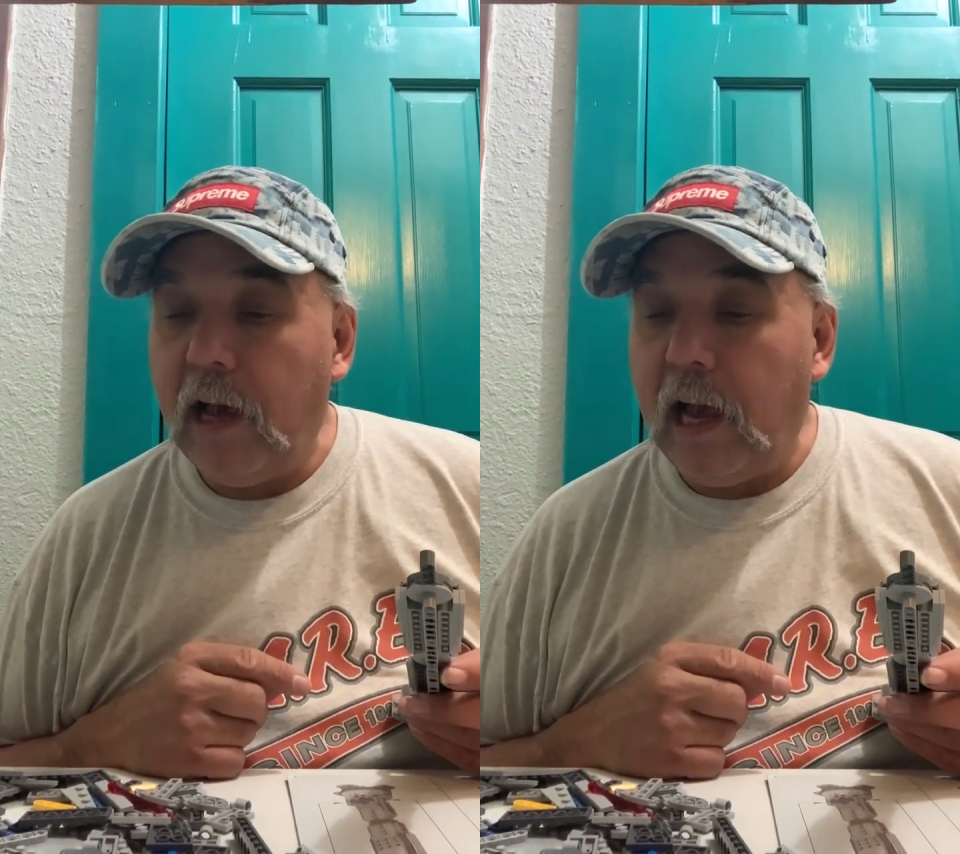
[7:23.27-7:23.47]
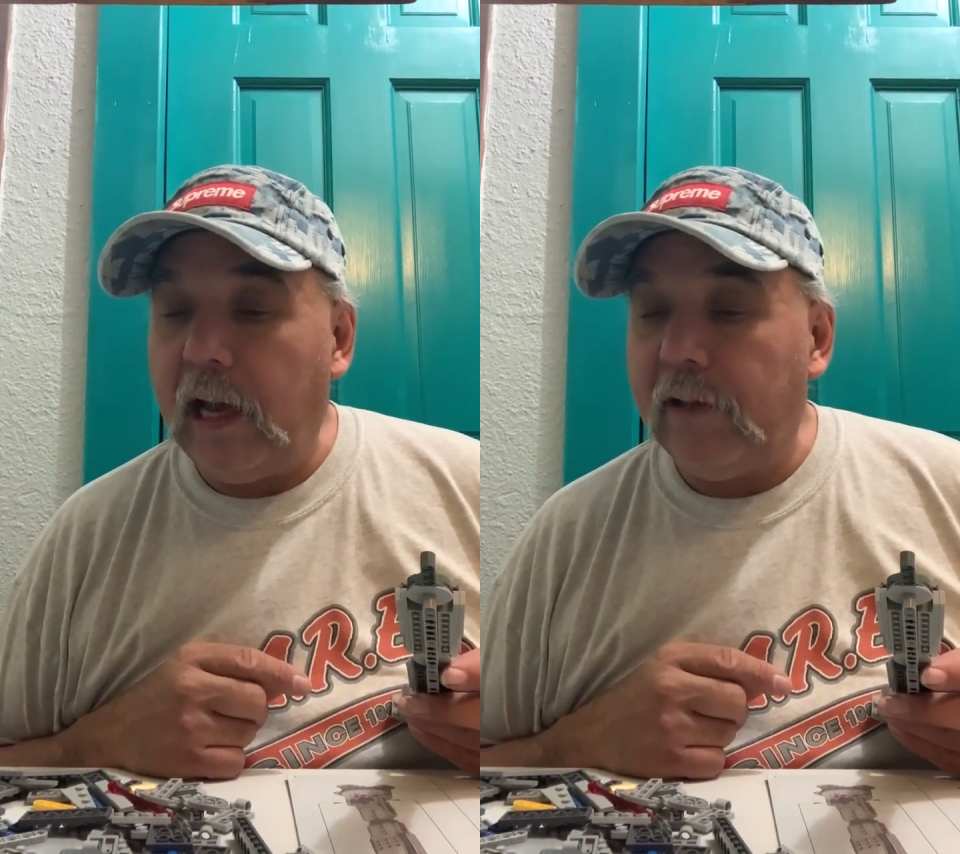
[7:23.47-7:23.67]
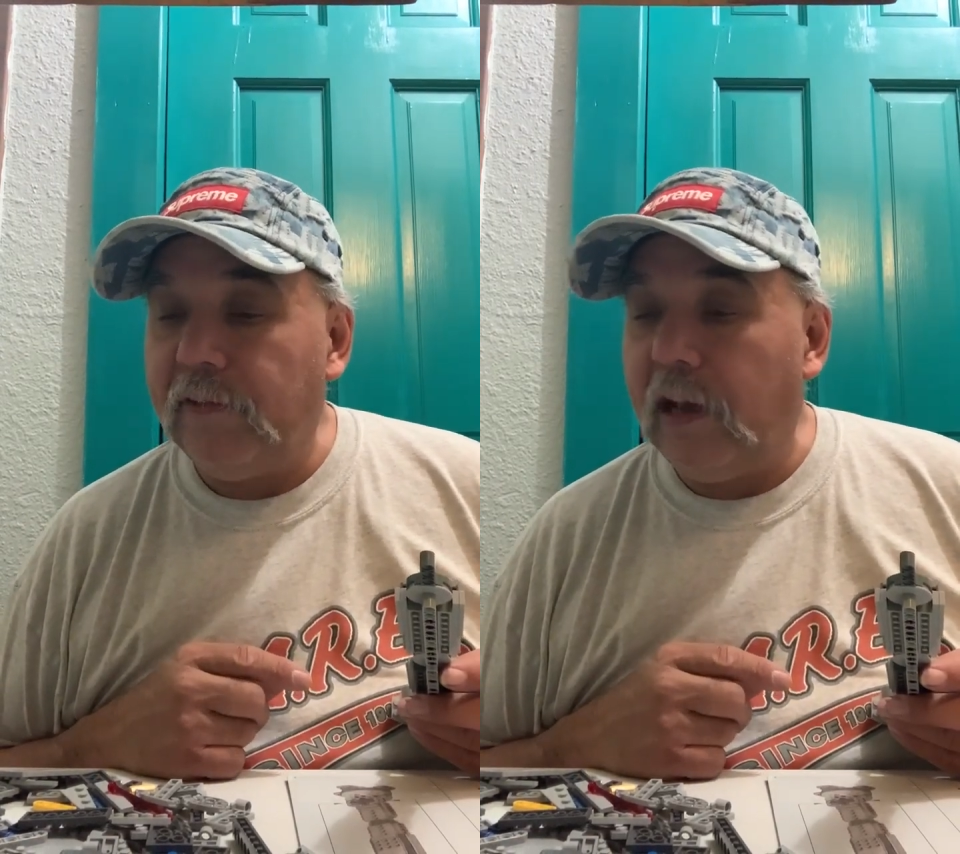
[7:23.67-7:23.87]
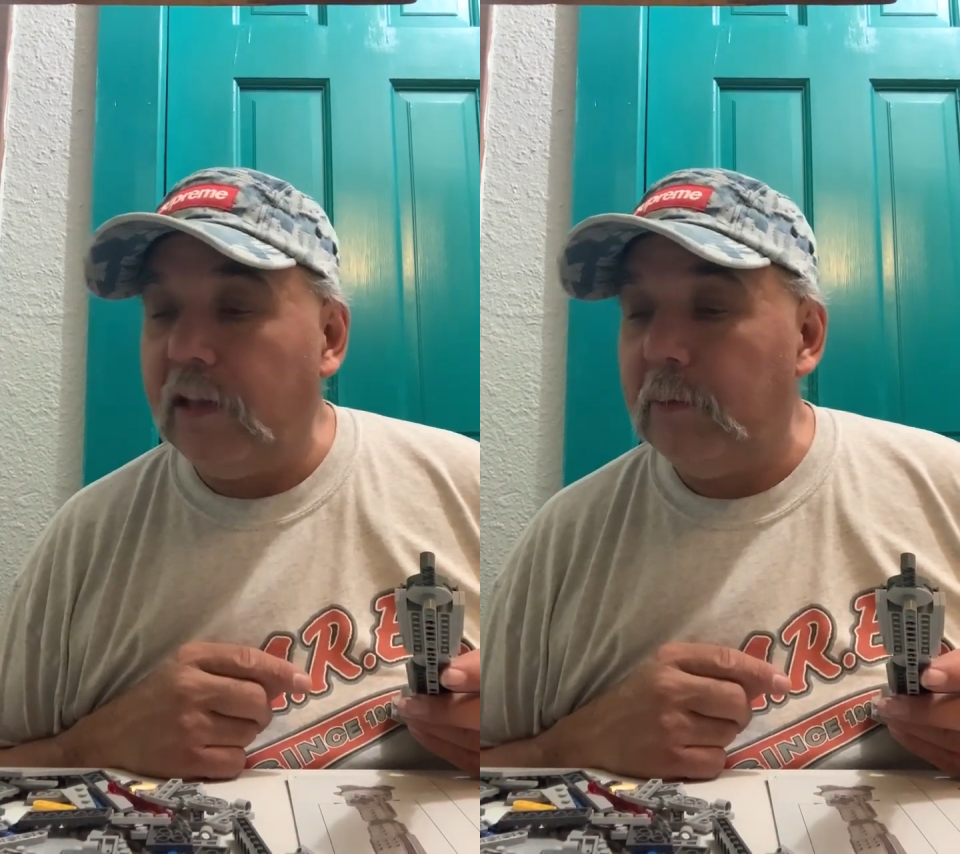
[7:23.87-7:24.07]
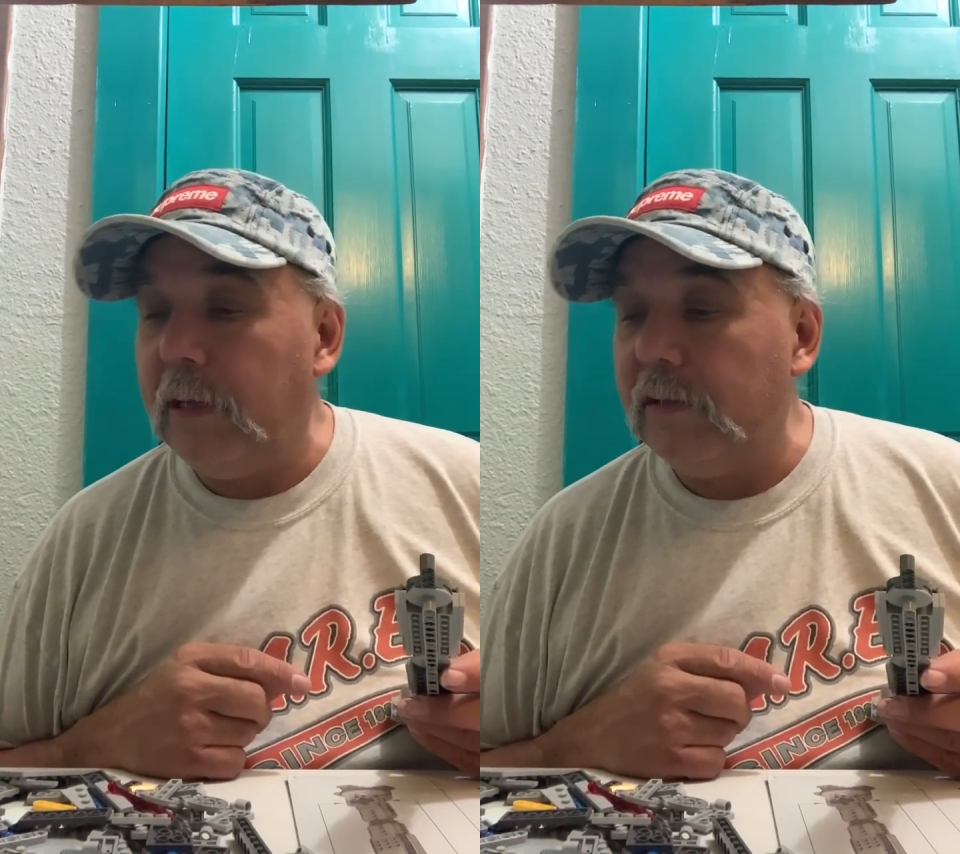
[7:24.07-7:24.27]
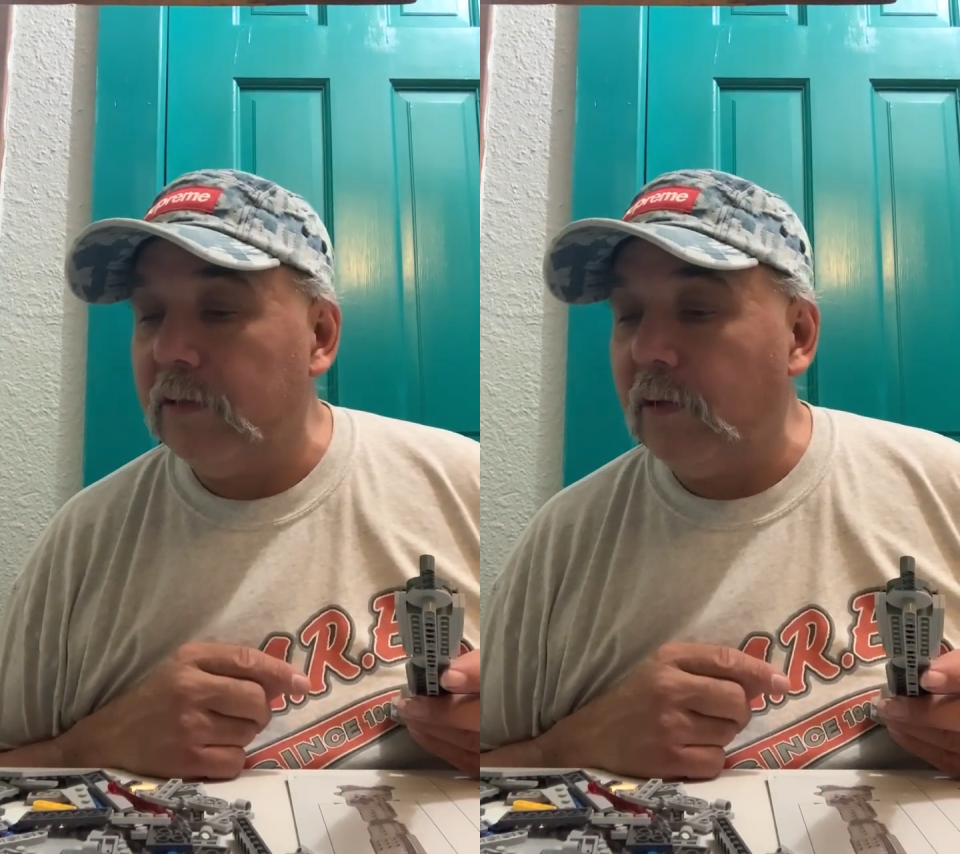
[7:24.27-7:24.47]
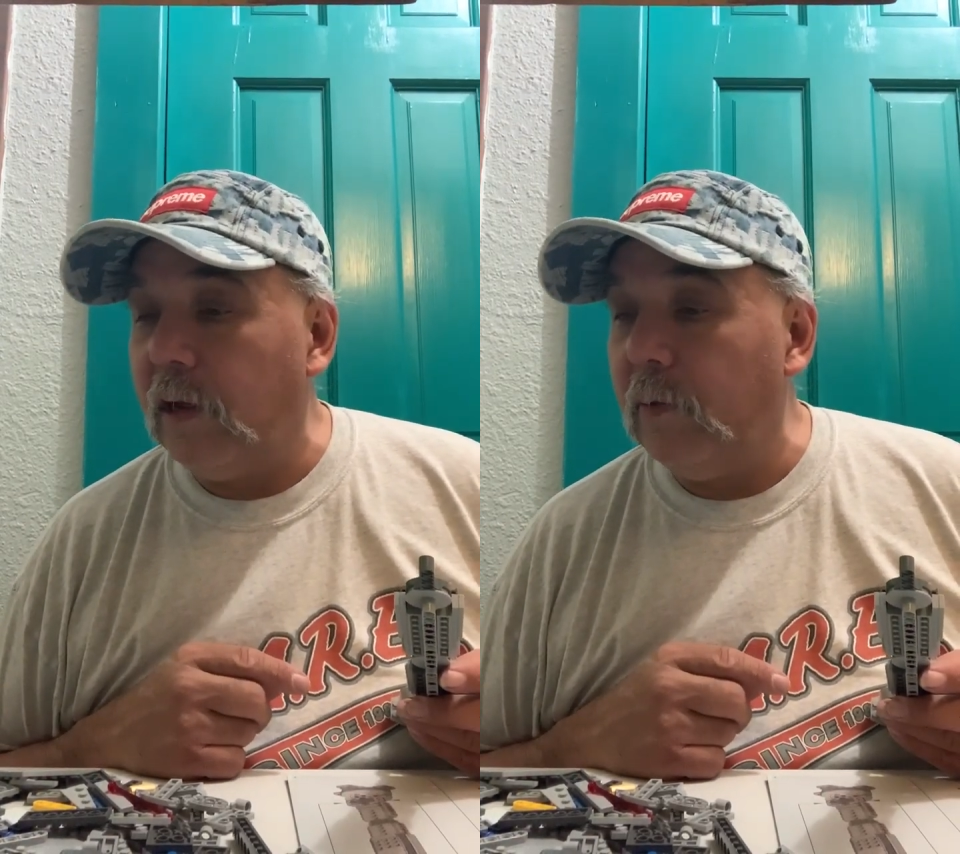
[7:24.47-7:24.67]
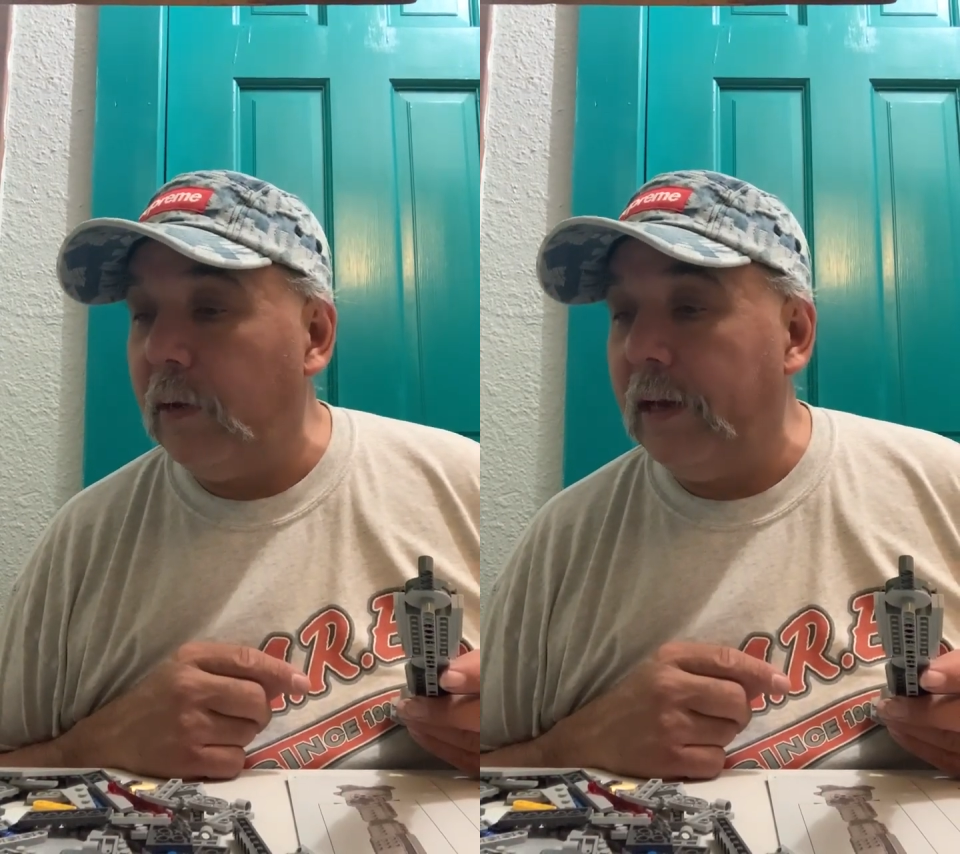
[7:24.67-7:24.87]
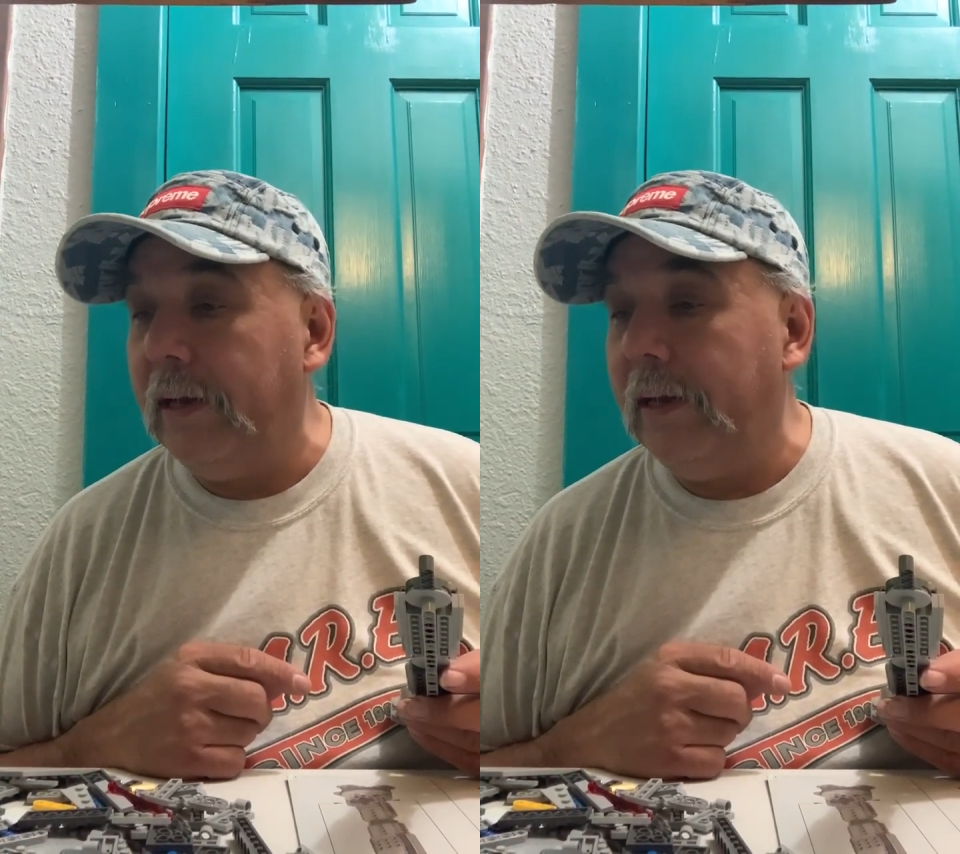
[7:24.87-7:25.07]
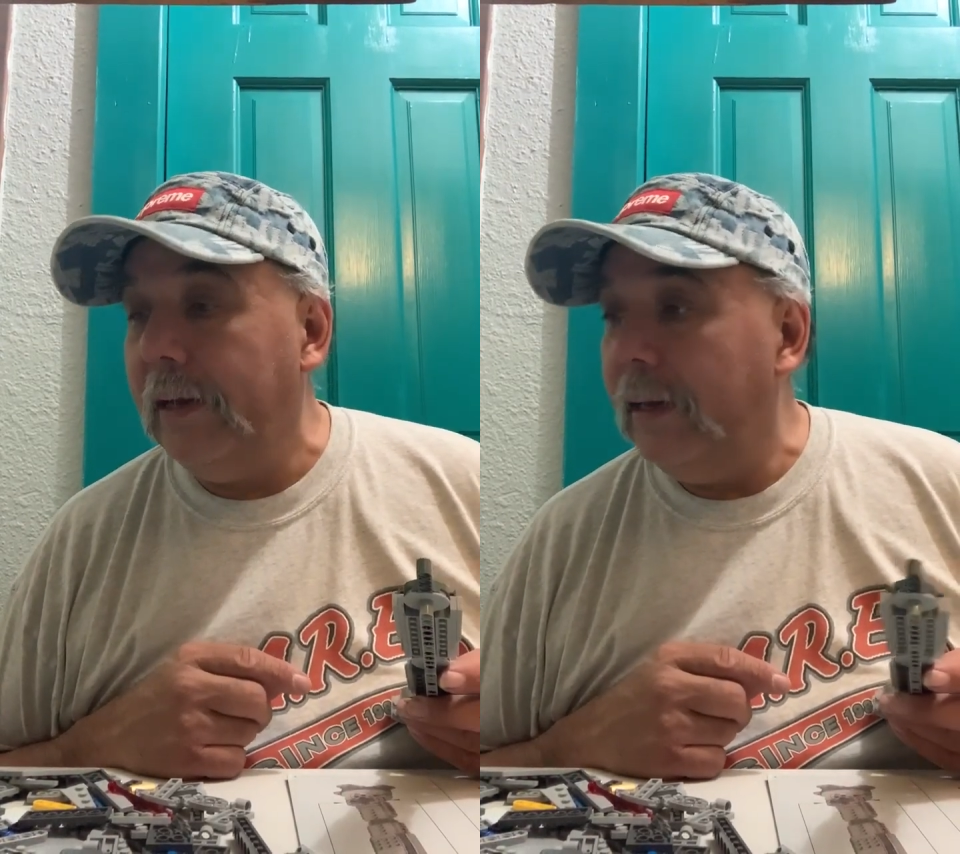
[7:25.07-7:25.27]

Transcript: I find the pieces right away,